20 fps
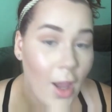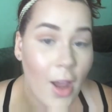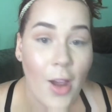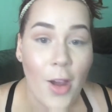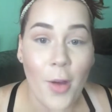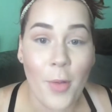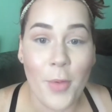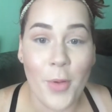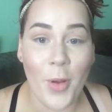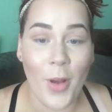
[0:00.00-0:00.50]
I
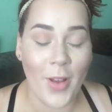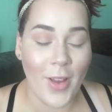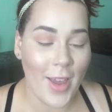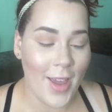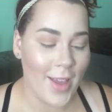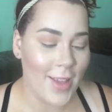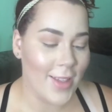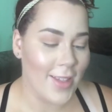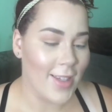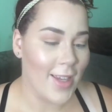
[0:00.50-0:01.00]
hope you all
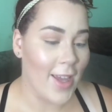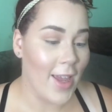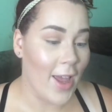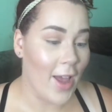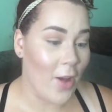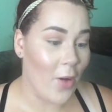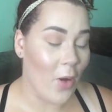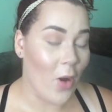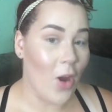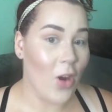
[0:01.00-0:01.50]
can't see
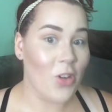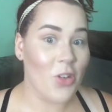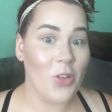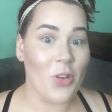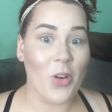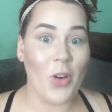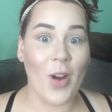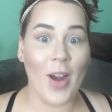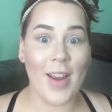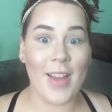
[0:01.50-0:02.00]
how
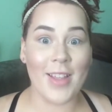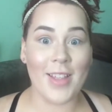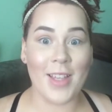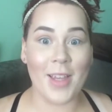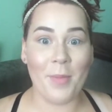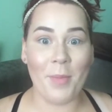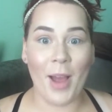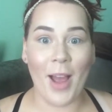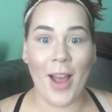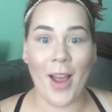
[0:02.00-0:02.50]

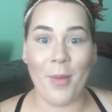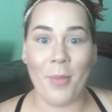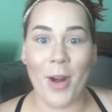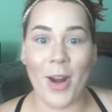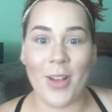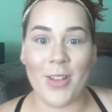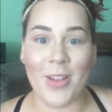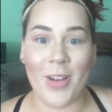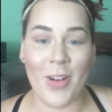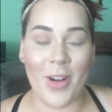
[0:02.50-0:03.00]
crazy my
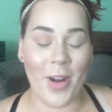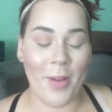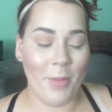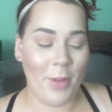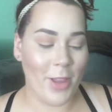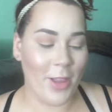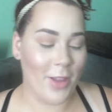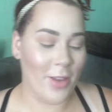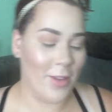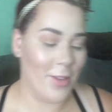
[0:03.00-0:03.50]
eyebrows are up
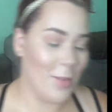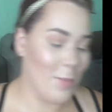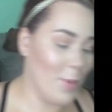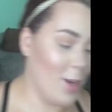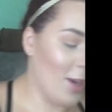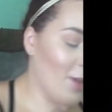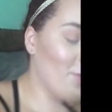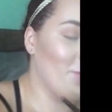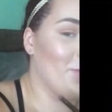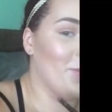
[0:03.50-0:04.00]
close, but
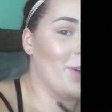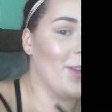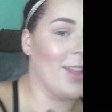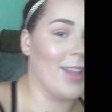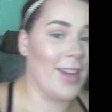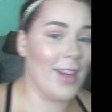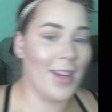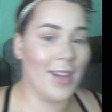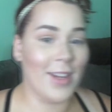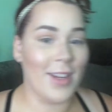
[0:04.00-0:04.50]
I really
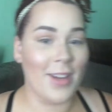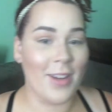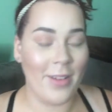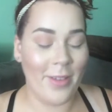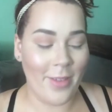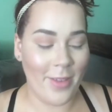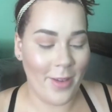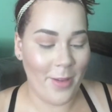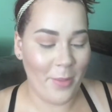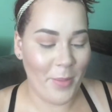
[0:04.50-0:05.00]
need to
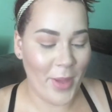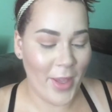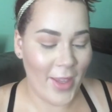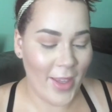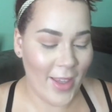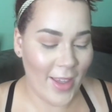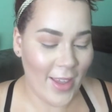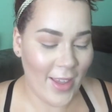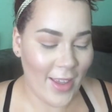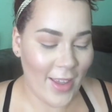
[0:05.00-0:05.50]
do them.
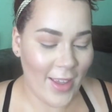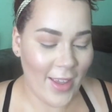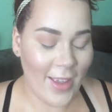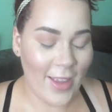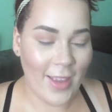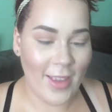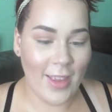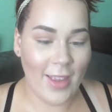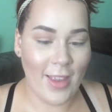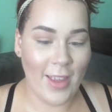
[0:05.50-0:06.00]

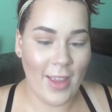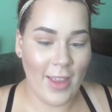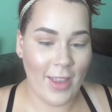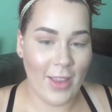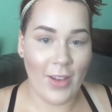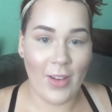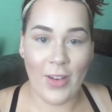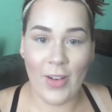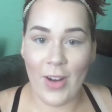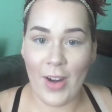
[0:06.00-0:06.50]
They
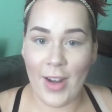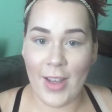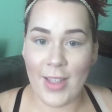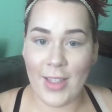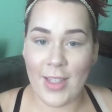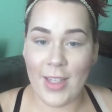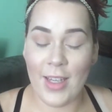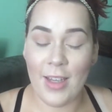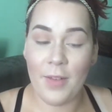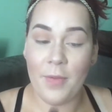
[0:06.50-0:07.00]
look
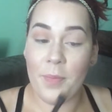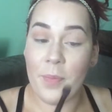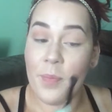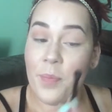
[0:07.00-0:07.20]
crazy.